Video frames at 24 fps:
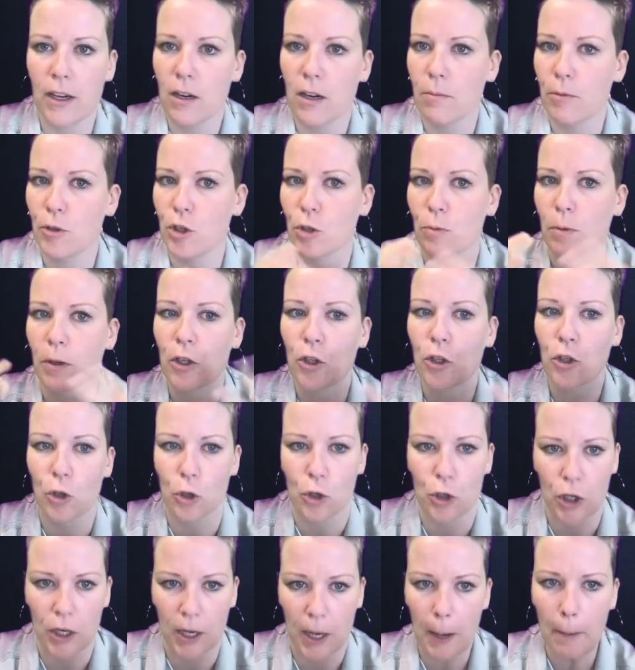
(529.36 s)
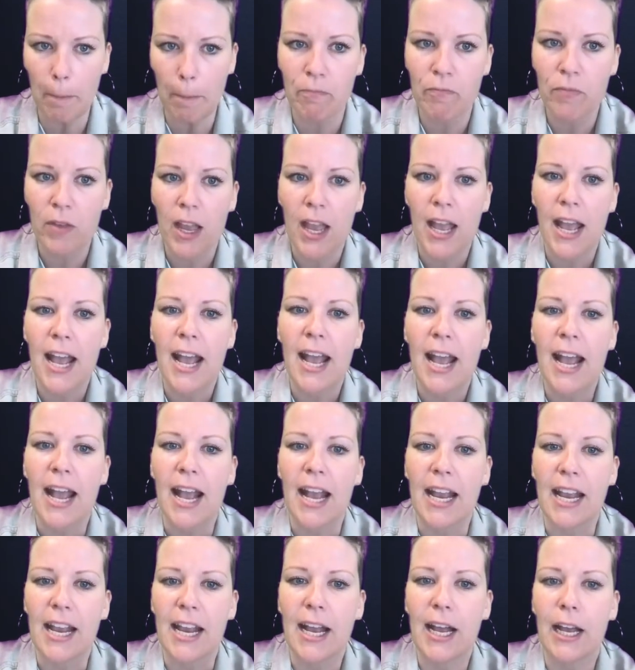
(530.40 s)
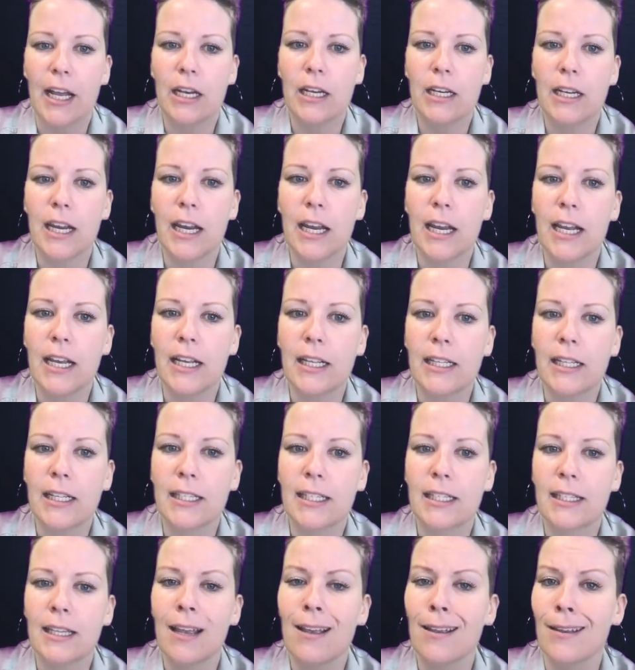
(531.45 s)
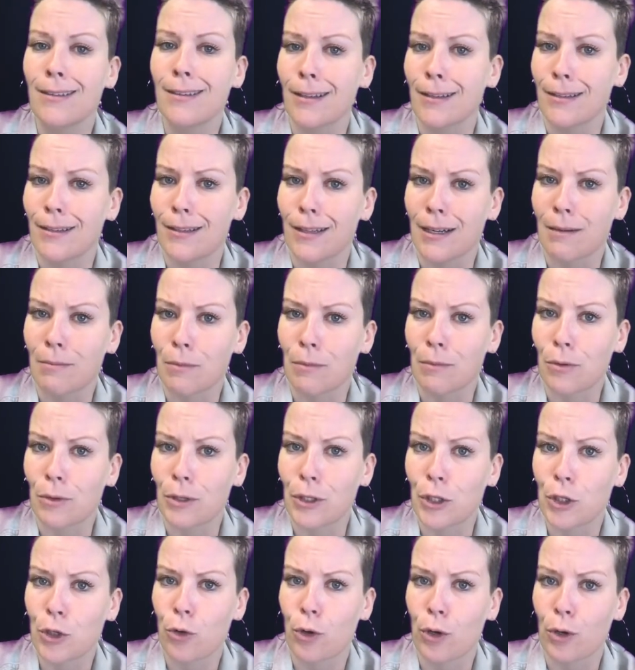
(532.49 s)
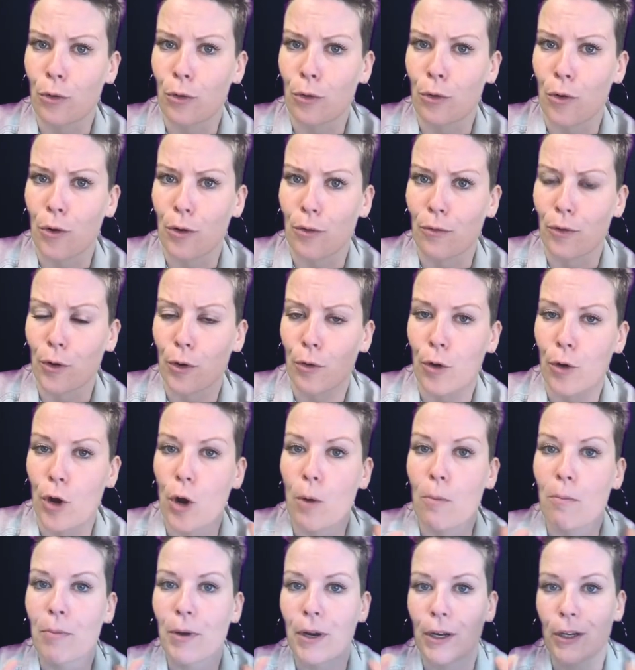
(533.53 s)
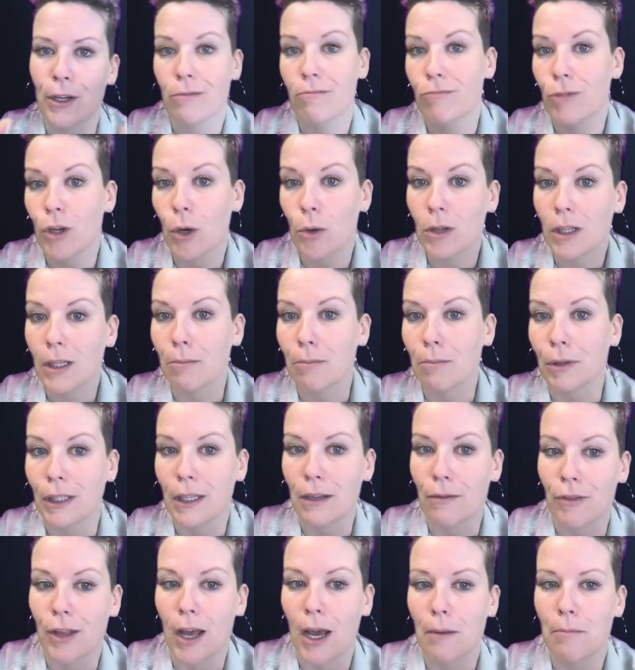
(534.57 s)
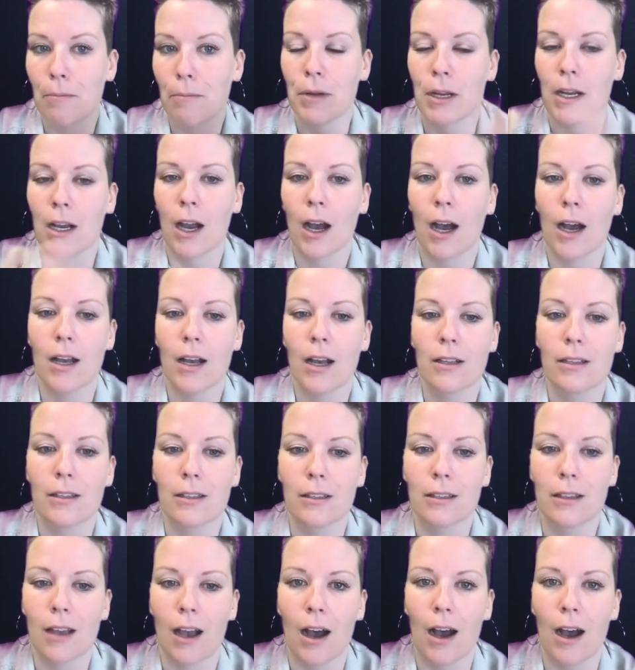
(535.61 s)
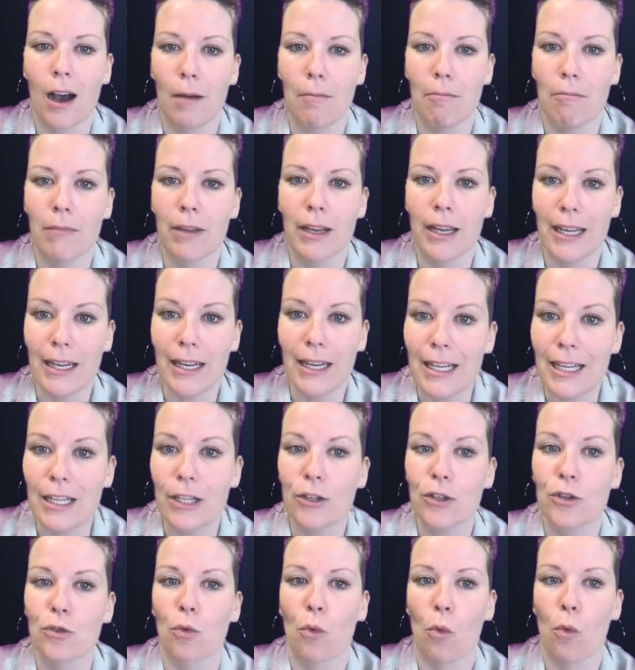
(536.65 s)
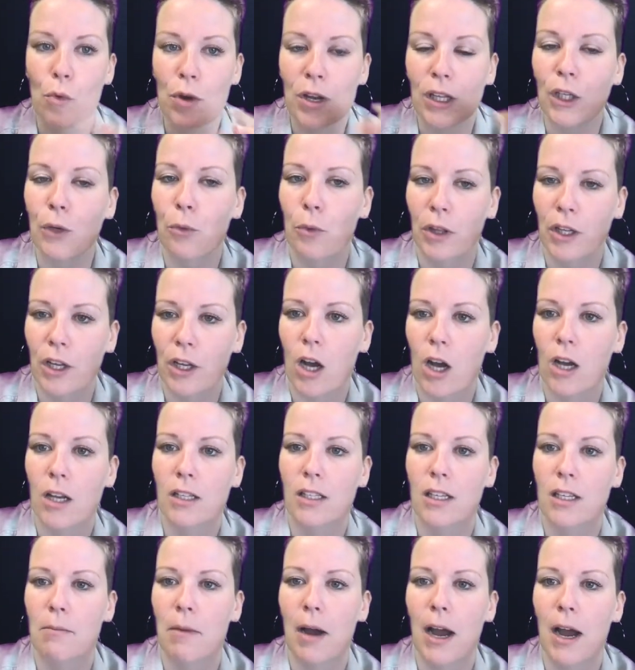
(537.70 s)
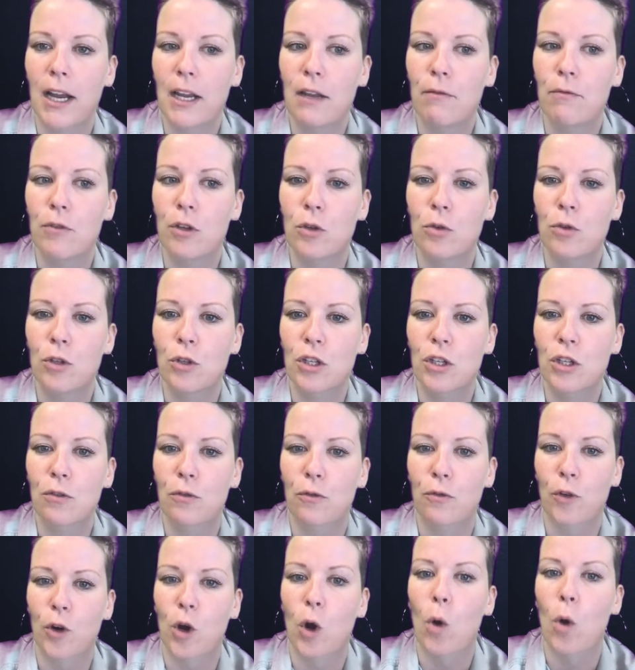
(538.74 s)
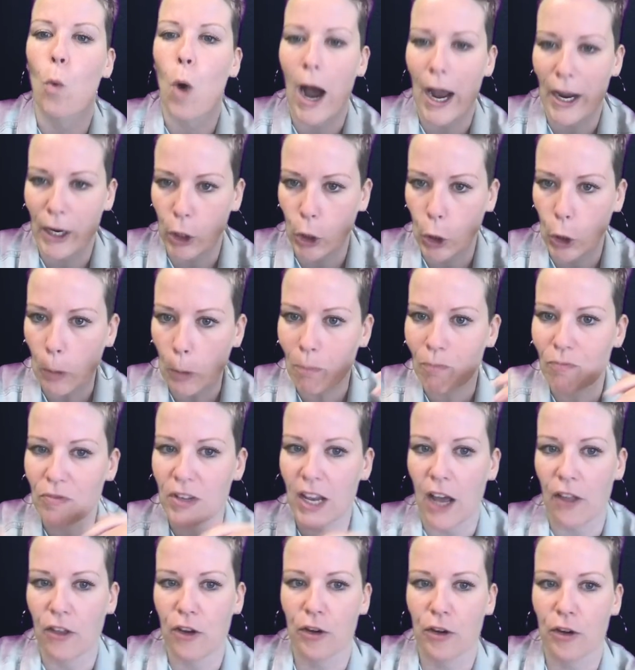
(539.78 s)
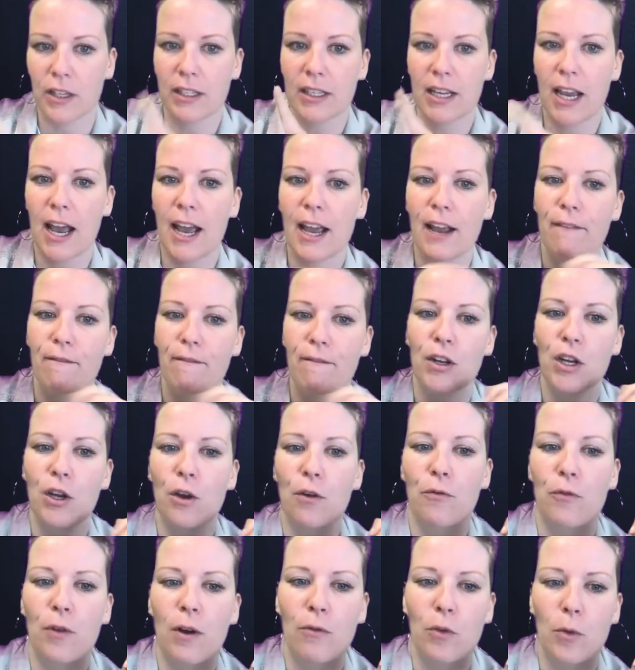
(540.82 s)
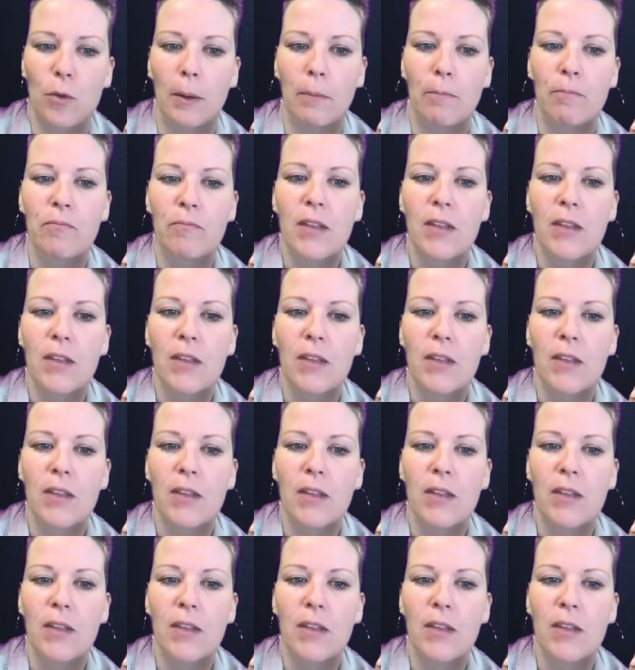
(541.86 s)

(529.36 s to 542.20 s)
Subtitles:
it just by searching it. And it says it's the #1 screen recorder for Chrome, but I totally believe that because it is really, really awesome. I have used it for a while. Yeah, there it is. Yay, video for everyone.